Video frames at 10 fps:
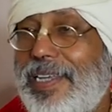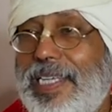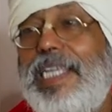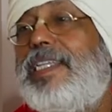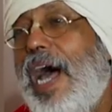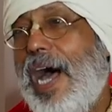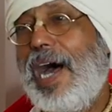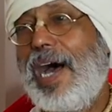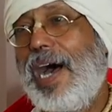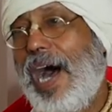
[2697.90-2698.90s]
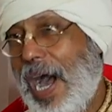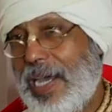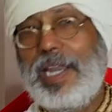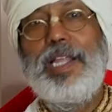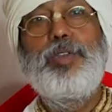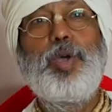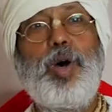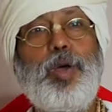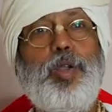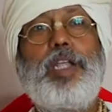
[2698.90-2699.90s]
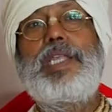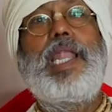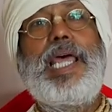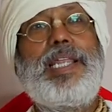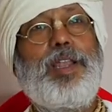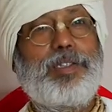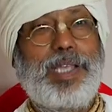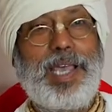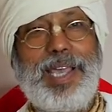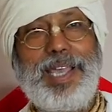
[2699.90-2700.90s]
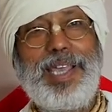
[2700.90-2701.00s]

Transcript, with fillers: Gita, Akaranto, Lota, like Lota.